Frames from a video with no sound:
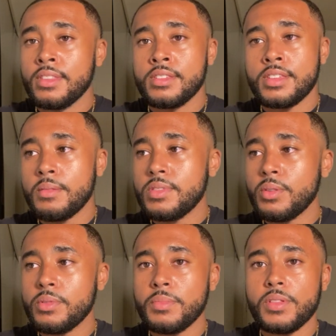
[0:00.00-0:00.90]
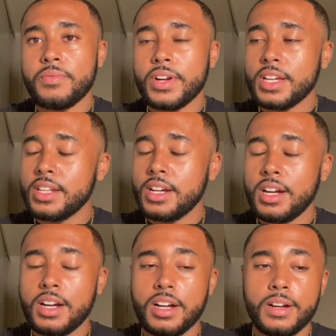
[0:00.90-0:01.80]
Same thing with
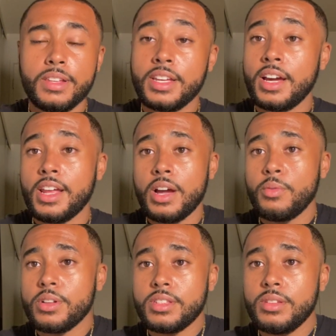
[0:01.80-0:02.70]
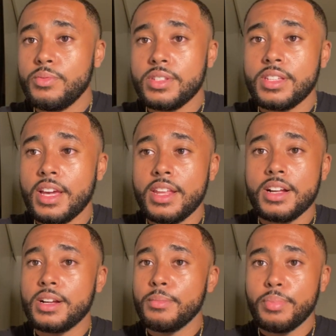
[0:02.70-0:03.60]
motherfucking Leon Edwards. He was
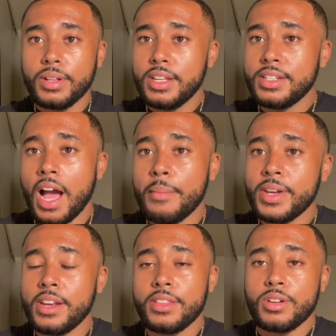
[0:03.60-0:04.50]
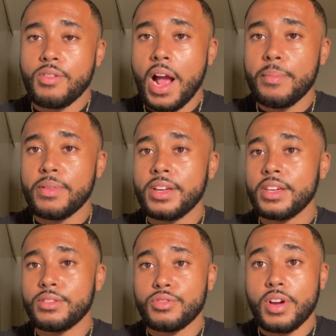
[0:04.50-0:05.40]
getting completely dominated in the grappling
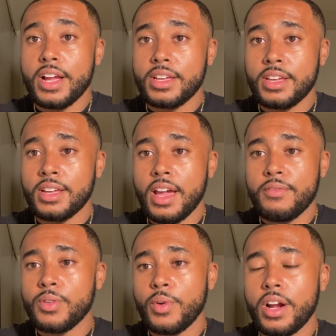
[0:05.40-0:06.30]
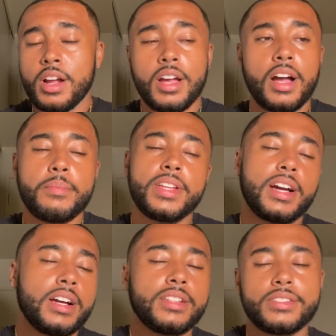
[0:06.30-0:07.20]
and the striking everywhere. I mean,
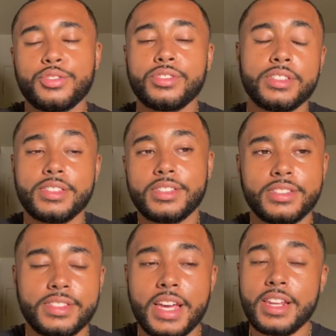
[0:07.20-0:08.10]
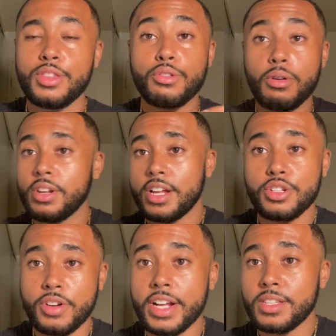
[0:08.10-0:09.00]
they didn't throw a lot of
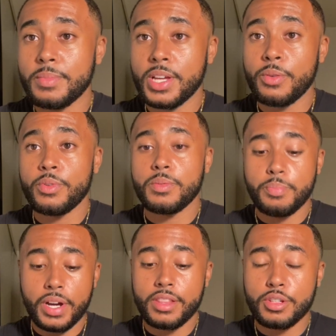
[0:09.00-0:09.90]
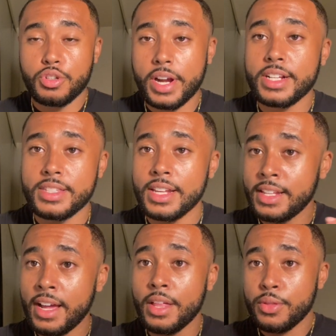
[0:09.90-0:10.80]
strikes to begin with, but the strikes that
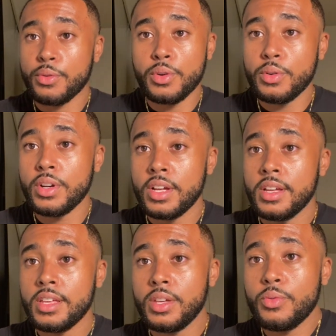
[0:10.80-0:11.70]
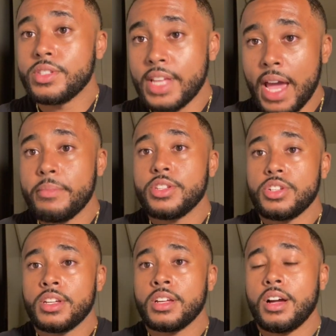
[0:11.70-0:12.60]
Leon threw, he was
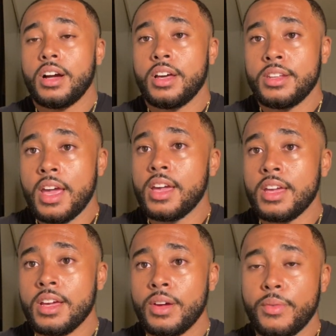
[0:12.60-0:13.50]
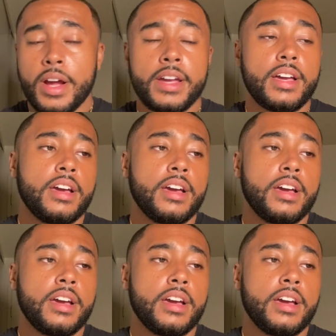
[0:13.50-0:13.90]
damaging Nate, right?